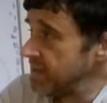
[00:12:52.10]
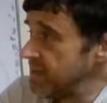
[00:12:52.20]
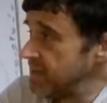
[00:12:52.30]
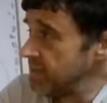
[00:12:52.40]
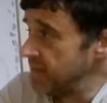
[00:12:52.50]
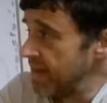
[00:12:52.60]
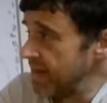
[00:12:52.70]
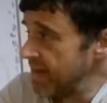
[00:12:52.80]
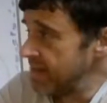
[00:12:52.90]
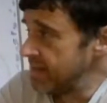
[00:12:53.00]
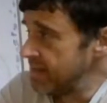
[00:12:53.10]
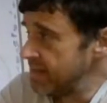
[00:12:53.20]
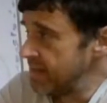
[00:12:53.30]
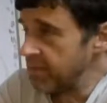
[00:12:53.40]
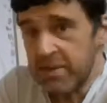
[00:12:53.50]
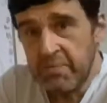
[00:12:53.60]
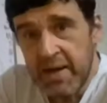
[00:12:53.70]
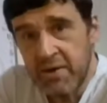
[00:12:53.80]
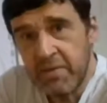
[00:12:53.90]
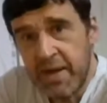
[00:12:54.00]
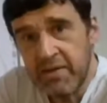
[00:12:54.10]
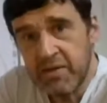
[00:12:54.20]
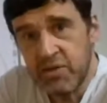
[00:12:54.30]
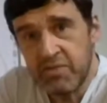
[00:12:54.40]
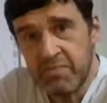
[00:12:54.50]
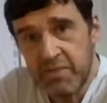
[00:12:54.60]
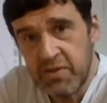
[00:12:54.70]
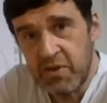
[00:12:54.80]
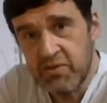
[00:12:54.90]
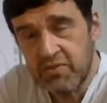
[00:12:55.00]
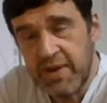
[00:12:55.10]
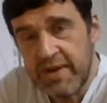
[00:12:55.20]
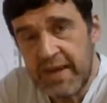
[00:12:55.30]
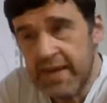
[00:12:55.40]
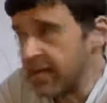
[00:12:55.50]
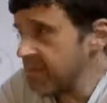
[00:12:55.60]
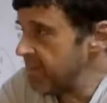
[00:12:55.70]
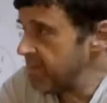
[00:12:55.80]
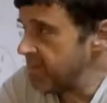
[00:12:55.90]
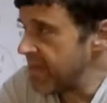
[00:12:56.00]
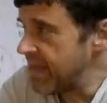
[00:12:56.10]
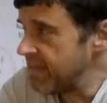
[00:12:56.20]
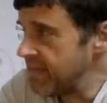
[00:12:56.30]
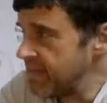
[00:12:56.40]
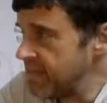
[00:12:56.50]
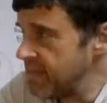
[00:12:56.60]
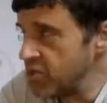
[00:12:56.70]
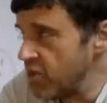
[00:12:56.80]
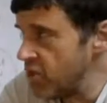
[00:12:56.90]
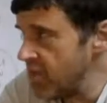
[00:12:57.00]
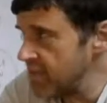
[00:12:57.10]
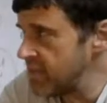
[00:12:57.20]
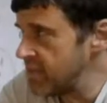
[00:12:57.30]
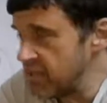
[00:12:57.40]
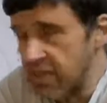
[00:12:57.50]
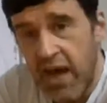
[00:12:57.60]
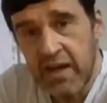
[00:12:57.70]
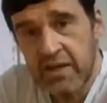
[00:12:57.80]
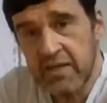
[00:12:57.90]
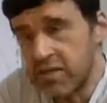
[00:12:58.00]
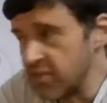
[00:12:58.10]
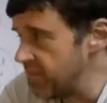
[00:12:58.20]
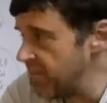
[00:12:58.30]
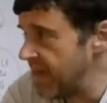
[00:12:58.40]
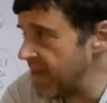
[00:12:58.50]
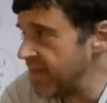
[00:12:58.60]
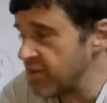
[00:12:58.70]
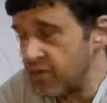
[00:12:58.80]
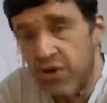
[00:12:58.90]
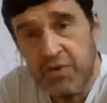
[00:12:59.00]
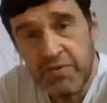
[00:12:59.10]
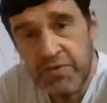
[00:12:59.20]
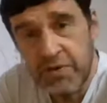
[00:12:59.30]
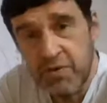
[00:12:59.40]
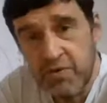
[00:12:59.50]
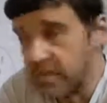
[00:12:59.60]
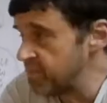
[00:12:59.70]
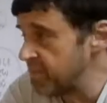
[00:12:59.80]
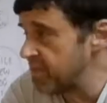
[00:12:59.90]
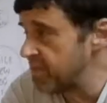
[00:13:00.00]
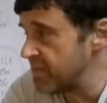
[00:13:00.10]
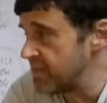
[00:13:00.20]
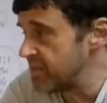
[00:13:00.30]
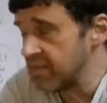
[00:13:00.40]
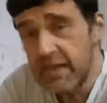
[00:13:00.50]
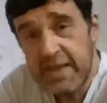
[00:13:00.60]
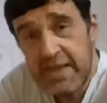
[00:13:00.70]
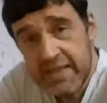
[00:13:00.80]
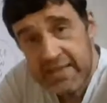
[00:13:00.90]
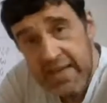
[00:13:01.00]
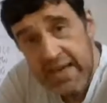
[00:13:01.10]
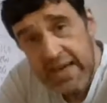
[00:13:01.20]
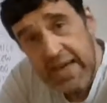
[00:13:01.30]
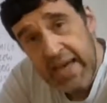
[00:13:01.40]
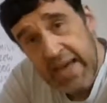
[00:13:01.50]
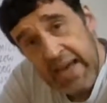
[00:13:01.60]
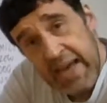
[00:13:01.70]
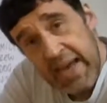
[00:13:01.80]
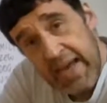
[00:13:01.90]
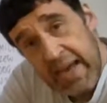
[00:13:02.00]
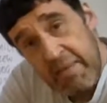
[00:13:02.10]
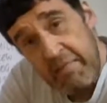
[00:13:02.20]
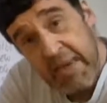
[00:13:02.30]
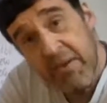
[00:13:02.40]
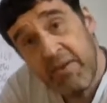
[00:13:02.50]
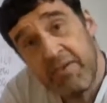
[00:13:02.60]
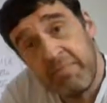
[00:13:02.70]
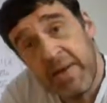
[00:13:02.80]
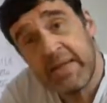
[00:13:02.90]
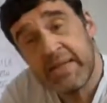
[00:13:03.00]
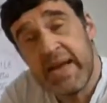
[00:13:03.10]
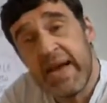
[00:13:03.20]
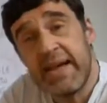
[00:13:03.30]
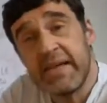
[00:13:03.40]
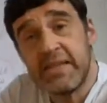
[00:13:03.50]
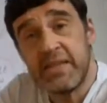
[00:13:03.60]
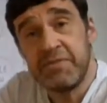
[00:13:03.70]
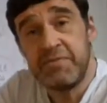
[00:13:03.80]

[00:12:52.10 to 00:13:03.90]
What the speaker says: in the plane, him and the man are about to jump, the dog's ready, but then there's noise, there's darkness, there's fear, and the dog refuses because he can see in Emil, the man's eyes, his